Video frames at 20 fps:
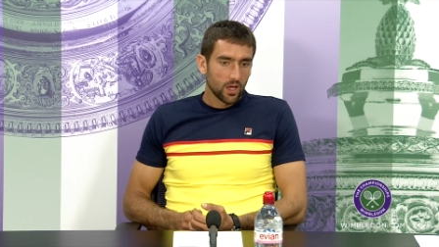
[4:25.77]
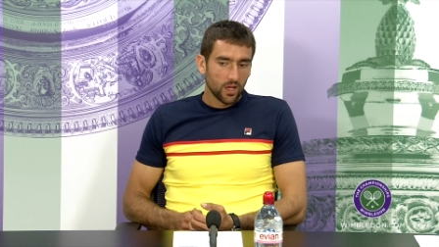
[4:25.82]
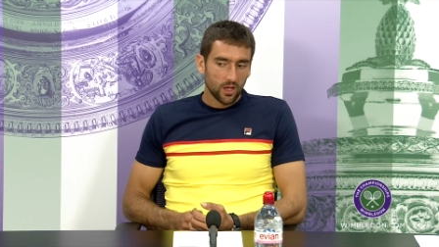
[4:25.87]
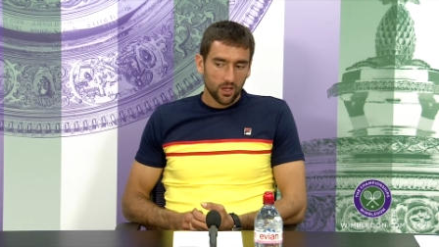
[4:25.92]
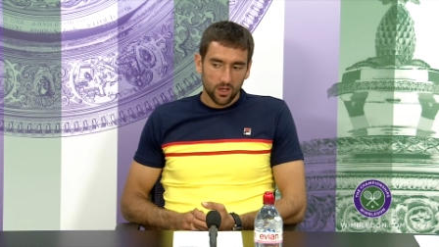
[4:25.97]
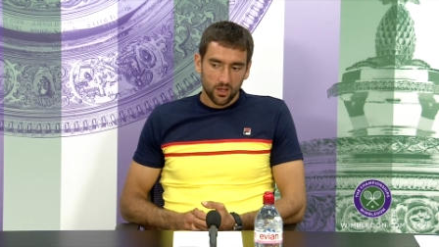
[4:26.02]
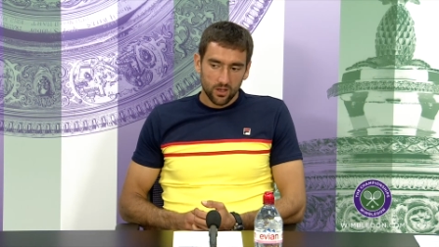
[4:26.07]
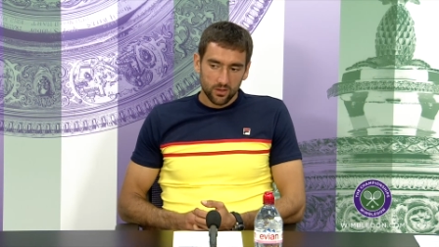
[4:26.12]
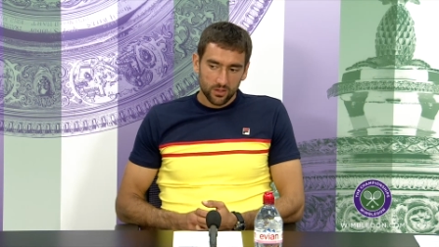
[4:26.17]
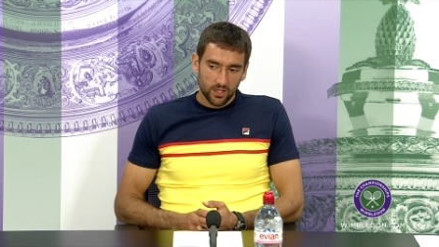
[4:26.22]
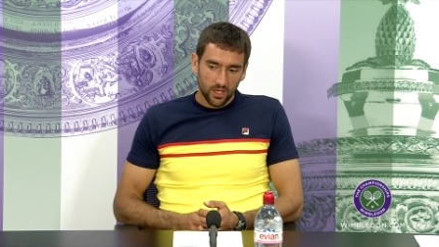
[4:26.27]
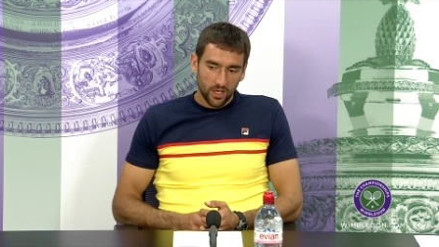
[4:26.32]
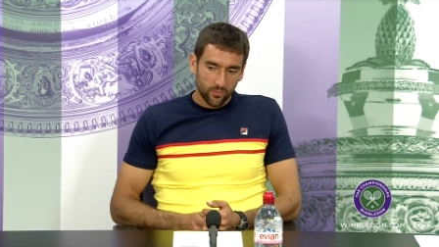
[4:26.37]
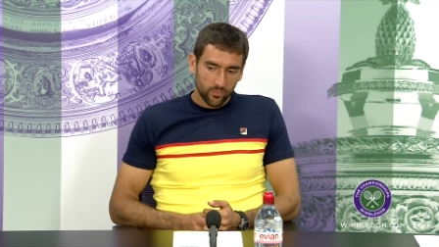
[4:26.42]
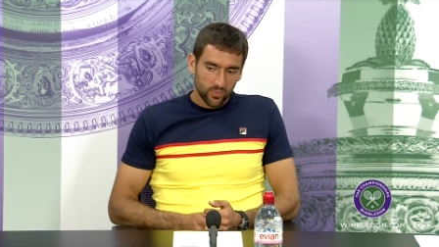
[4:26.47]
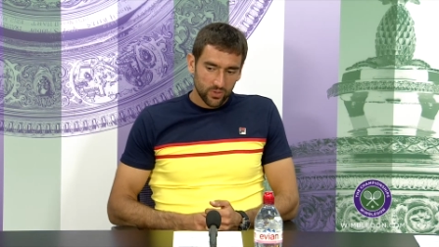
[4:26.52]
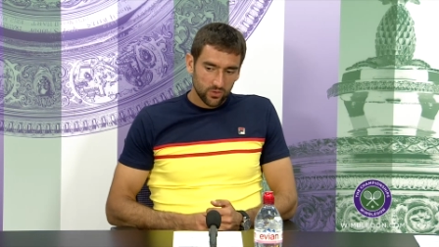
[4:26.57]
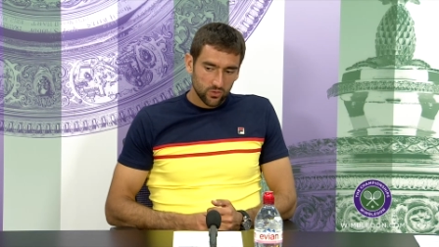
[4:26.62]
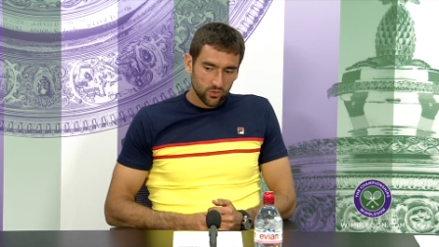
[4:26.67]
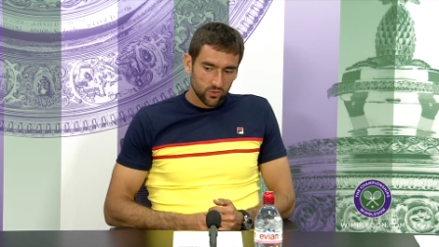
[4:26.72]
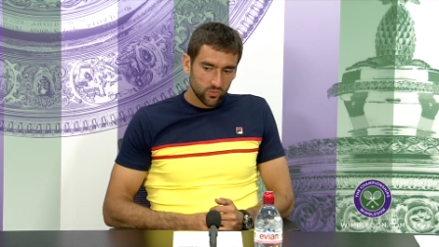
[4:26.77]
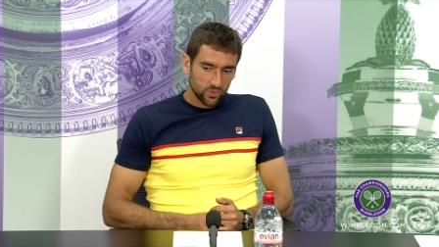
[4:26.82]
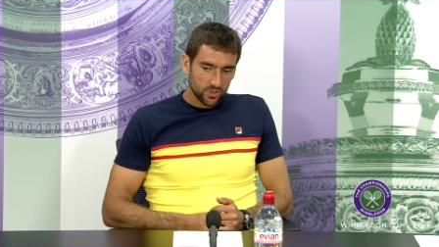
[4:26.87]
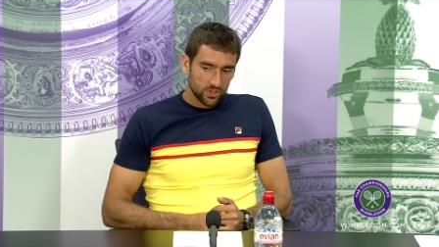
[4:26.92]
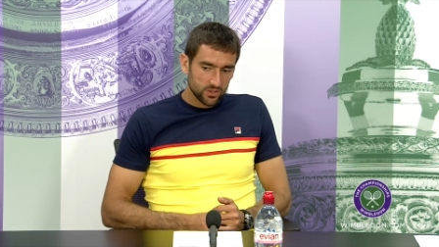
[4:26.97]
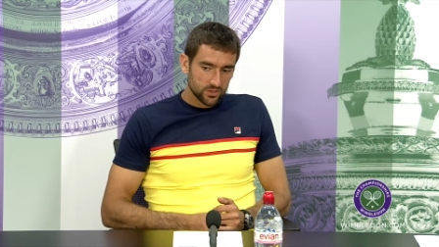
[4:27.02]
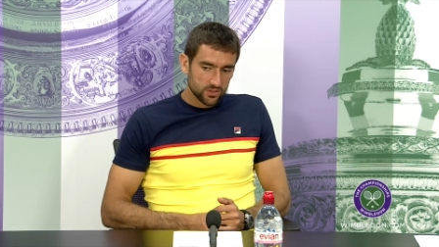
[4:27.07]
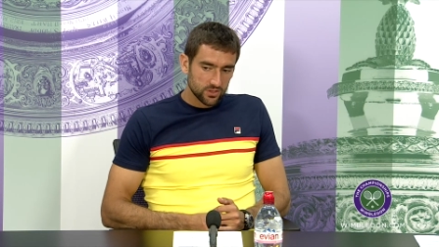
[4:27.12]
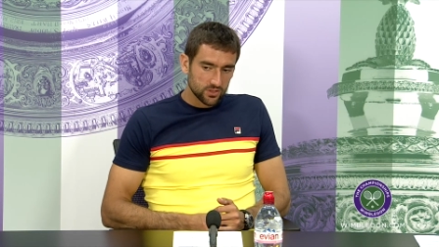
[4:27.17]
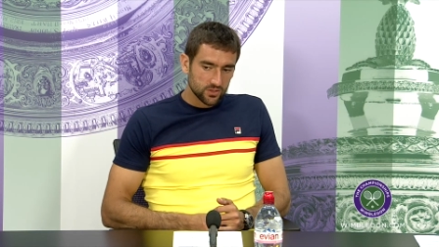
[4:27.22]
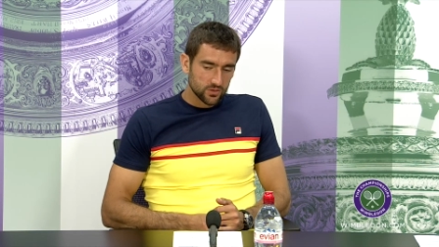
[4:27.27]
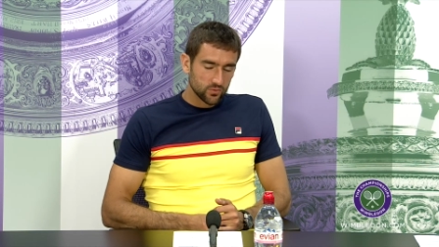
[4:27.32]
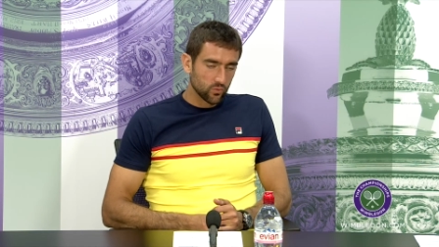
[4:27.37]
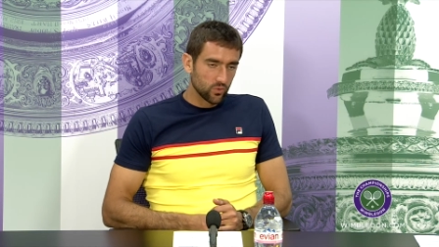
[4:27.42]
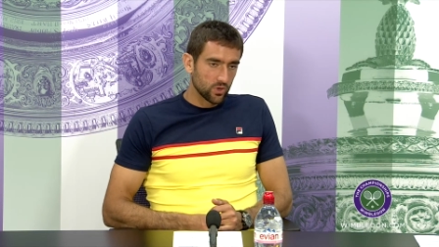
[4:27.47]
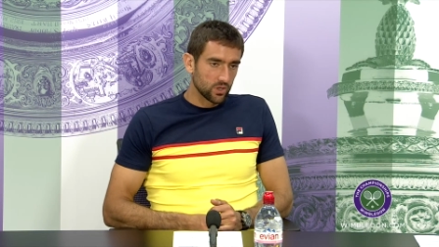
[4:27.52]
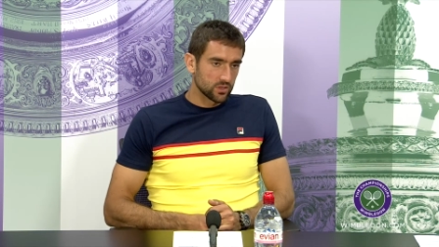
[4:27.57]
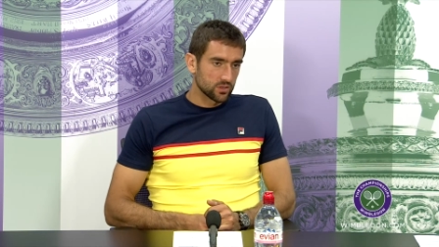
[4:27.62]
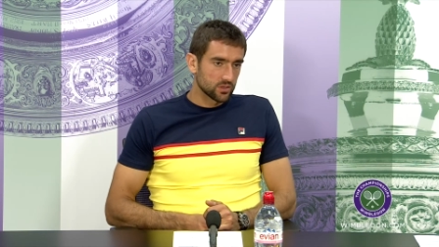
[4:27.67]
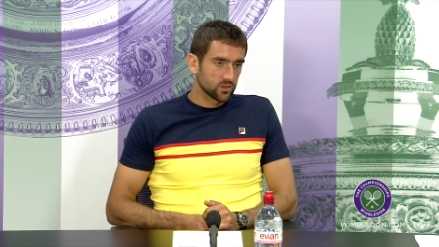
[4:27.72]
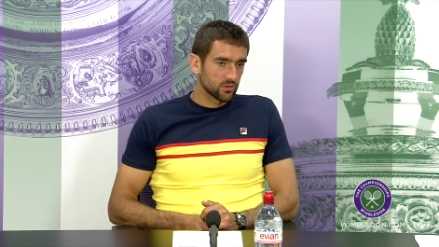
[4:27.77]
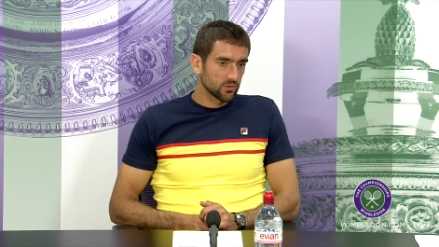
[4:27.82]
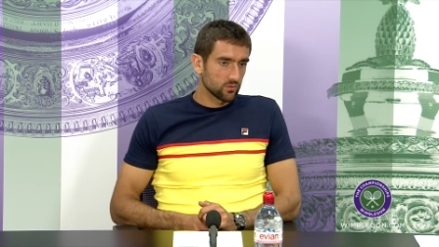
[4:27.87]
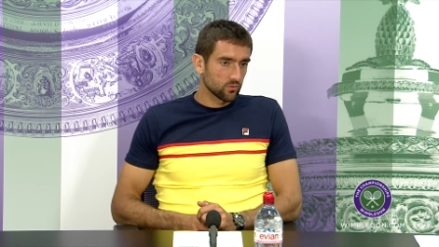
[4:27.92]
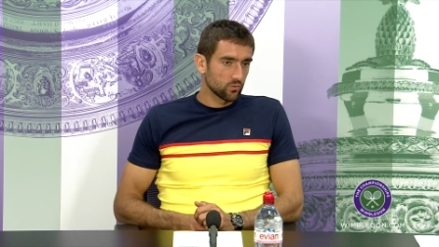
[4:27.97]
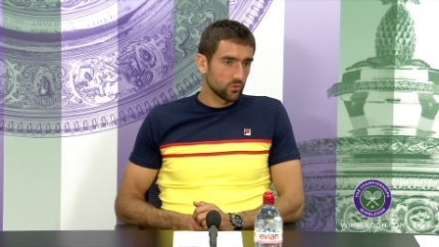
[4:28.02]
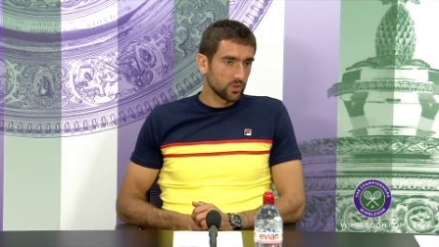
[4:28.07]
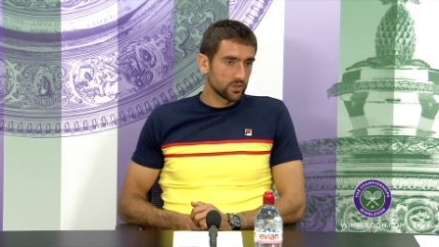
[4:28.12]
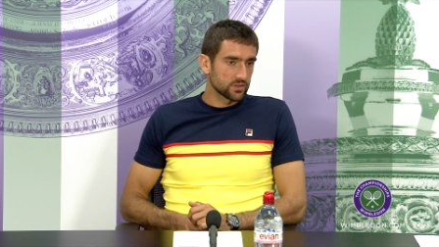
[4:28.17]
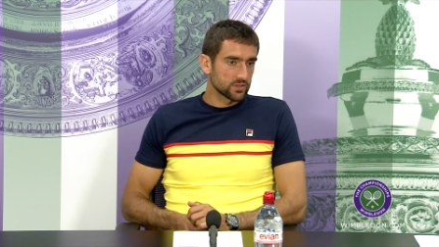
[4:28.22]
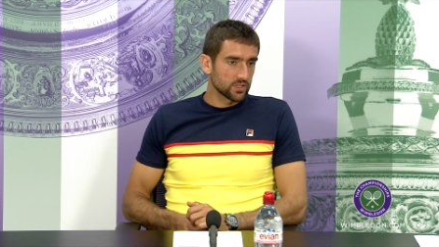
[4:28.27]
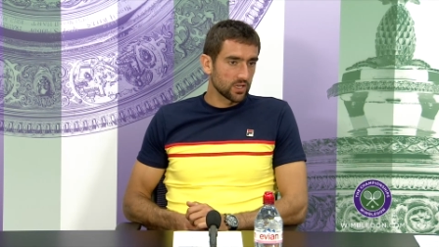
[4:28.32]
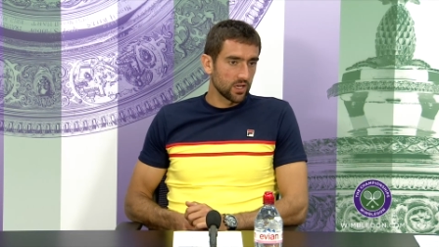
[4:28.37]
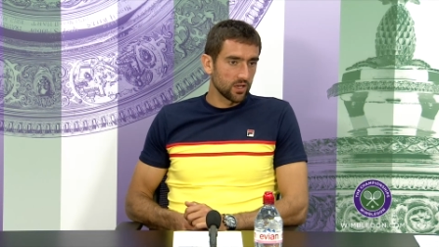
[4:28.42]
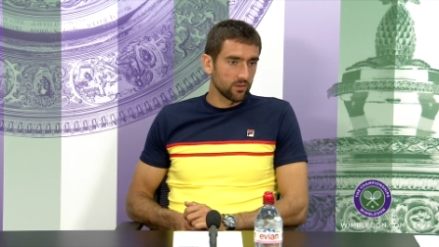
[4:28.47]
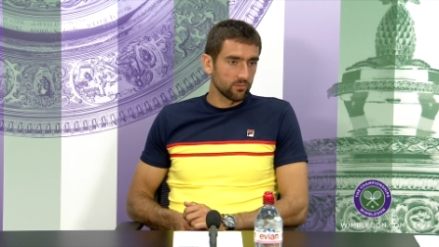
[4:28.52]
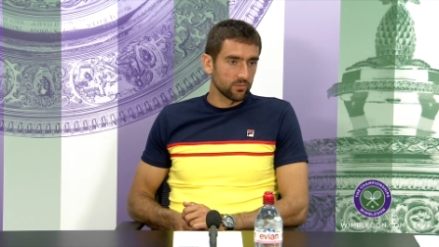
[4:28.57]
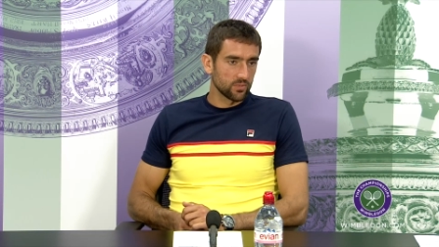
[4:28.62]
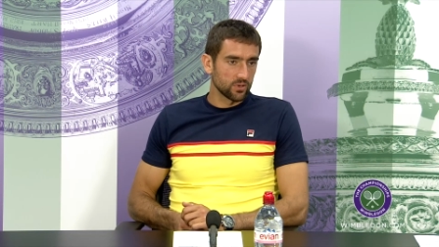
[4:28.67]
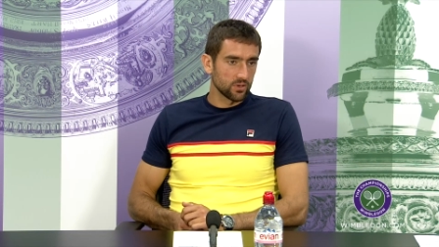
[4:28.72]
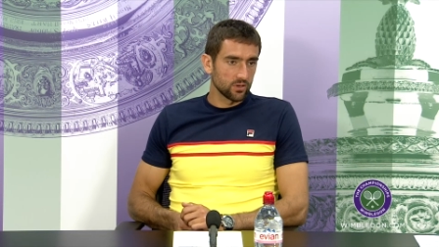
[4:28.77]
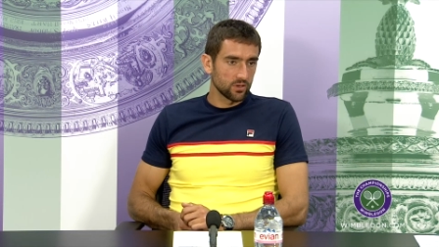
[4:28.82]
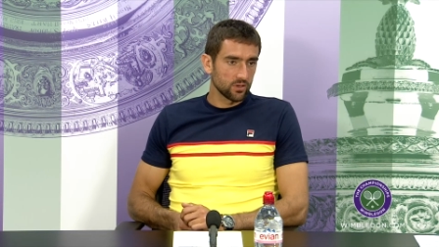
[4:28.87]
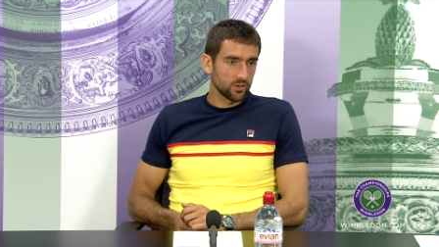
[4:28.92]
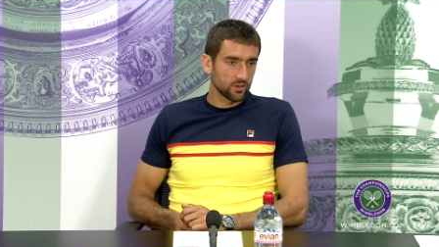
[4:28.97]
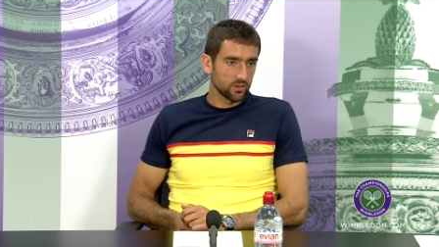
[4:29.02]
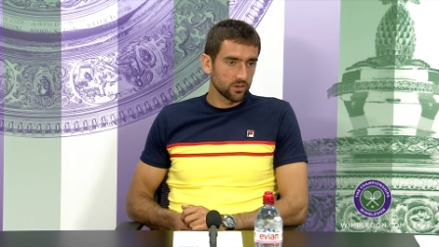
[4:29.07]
It happened to me just one time,